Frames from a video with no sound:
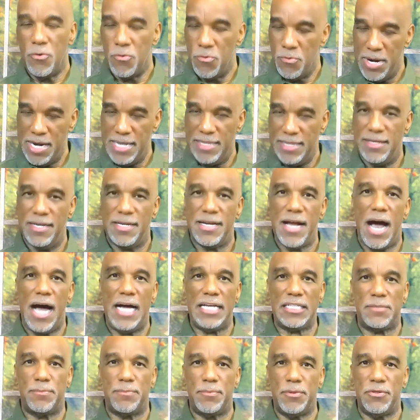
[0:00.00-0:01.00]
Read the
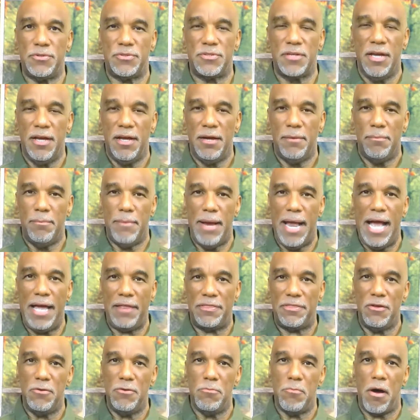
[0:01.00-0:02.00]
Gospels,
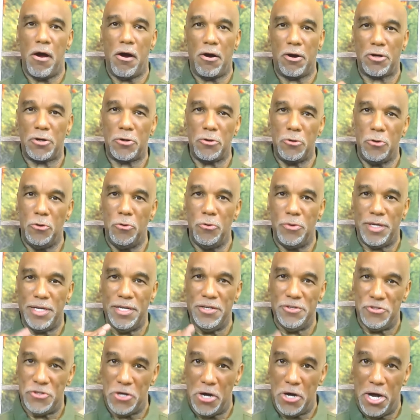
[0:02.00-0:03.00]
Matthew, Mark, Luke,
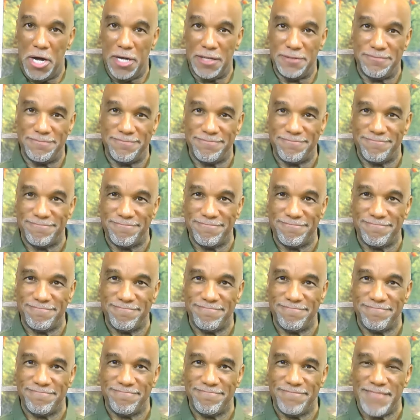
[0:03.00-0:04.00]
and John.
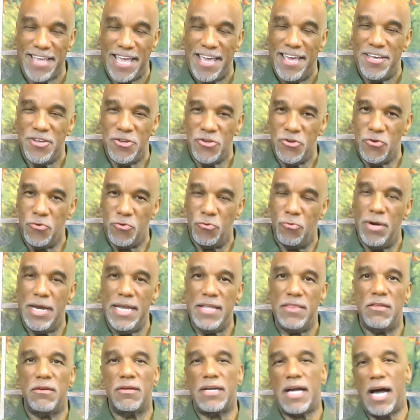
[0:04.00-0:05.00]
You
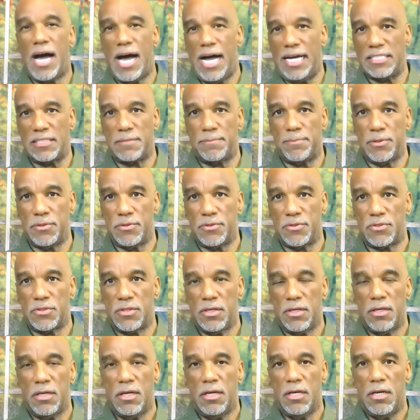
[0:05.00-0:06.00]
read the Gospels,
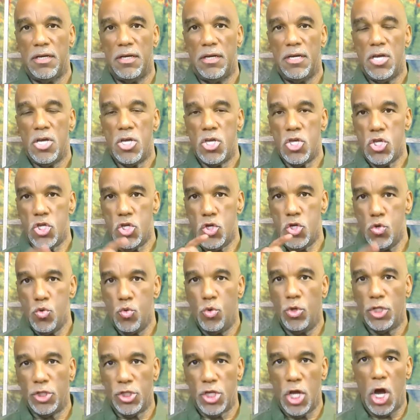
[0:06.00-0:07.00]
you
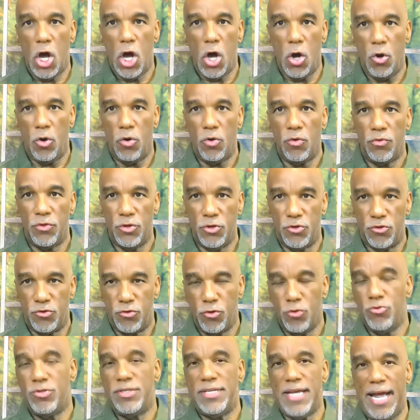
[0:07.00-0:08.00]
will know the
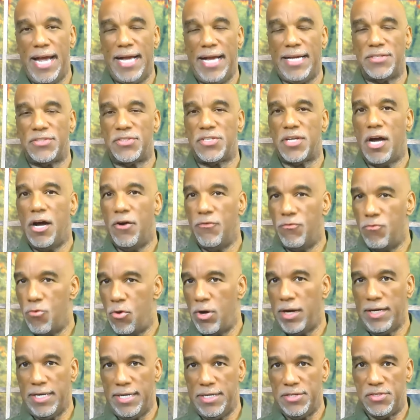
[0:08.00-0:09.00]
true test of
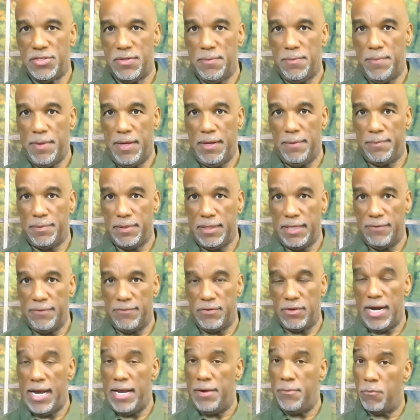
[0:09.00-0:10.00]
what it is to be a
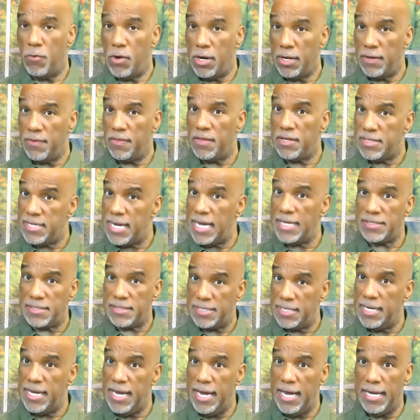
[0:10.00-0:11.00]
believer. And one of the
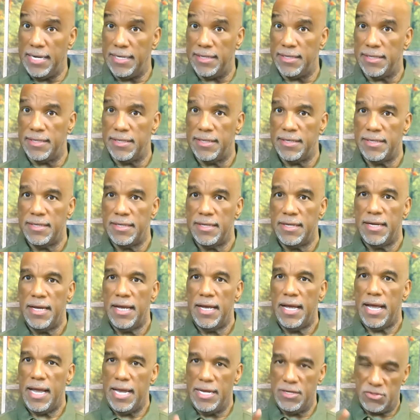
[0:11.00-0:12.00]
tests, again,
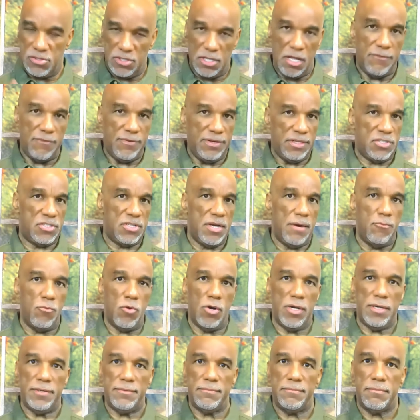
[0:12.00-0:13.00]
is loving
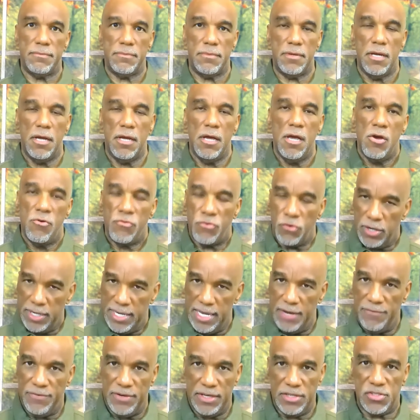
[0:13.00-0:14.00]
someone,
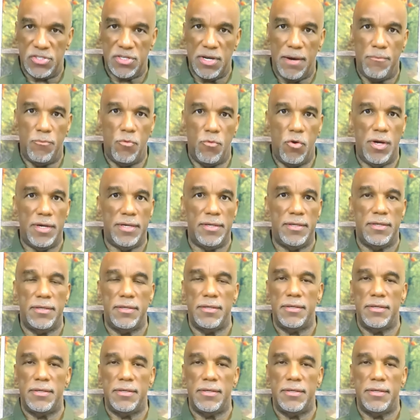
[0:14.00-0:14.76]
forgiving someone,